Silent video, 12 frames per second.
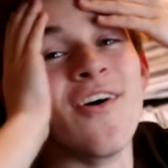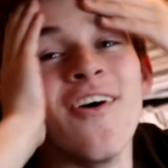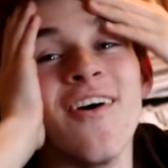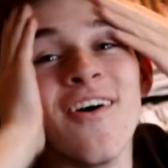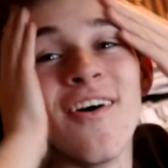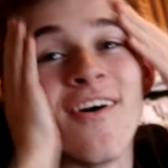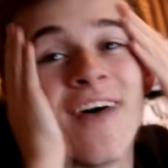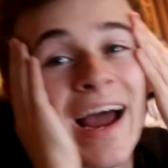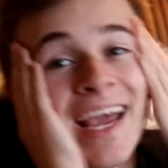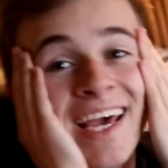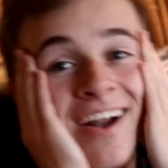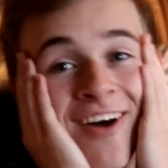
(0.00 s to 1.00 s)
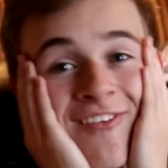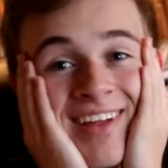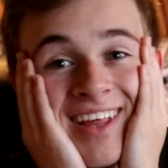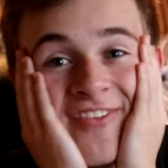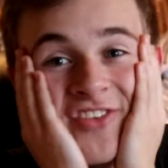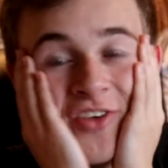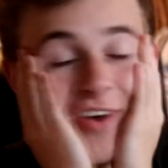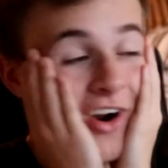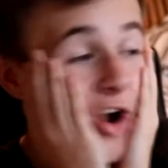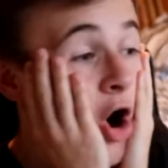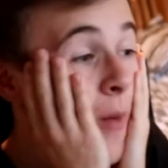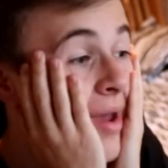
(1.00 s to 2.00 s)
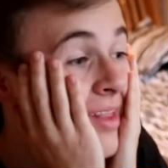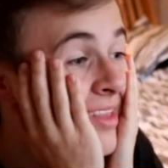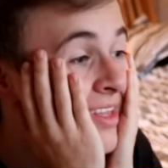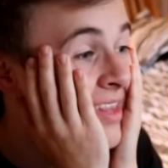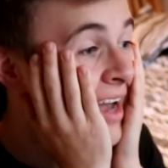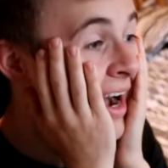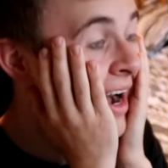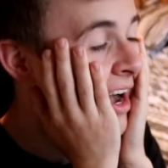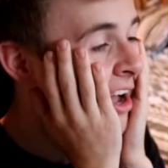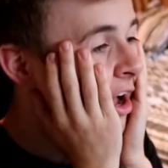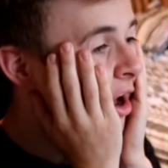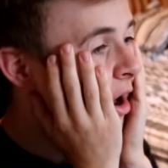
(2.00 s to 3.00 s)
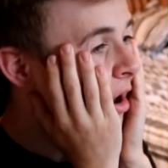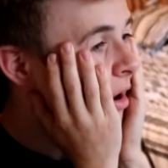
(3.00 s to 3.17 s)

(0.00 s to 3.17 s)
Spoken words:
No, I cannot believe someone commented that.